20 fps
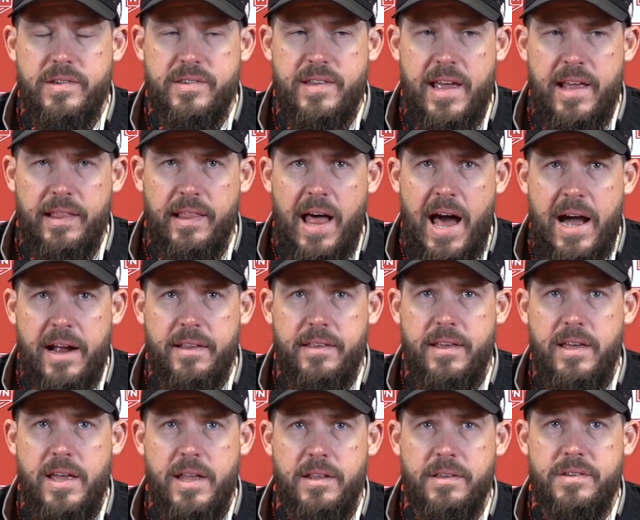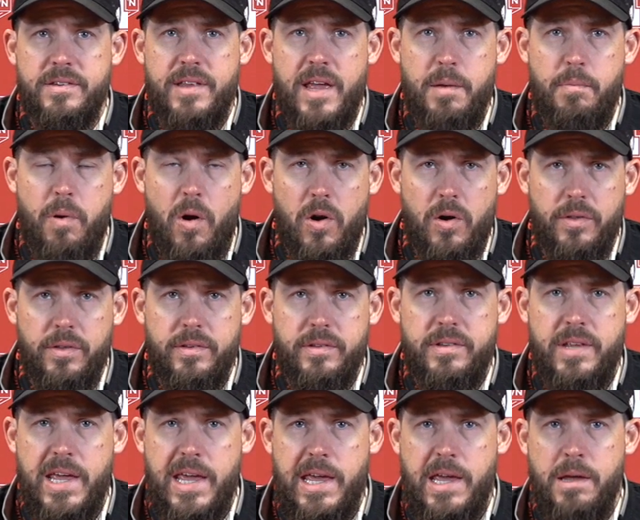stay locked in, stay part of the
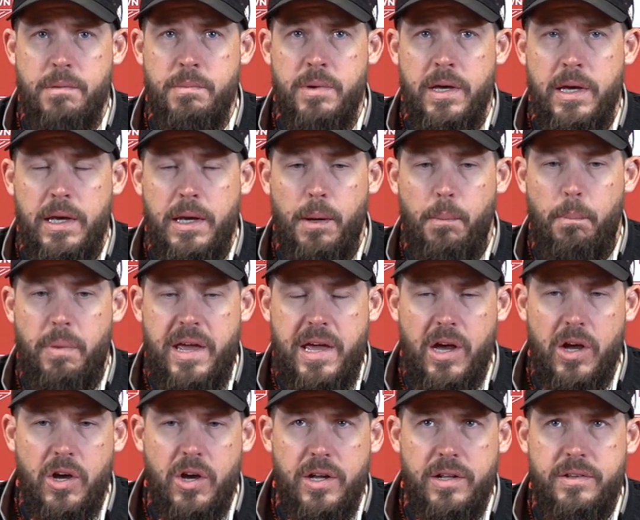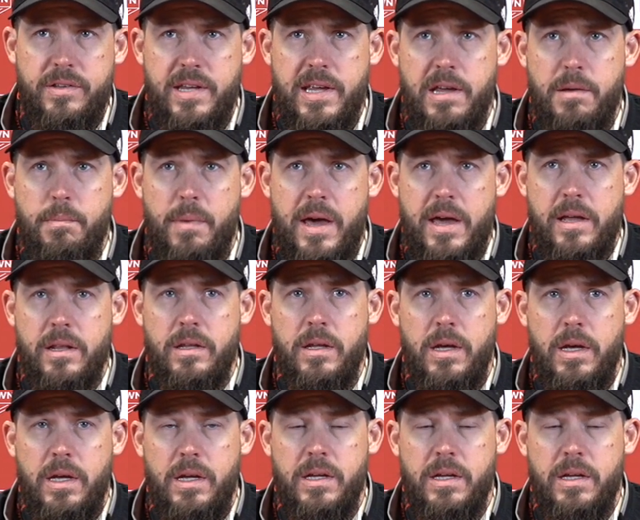team, be a good teammate,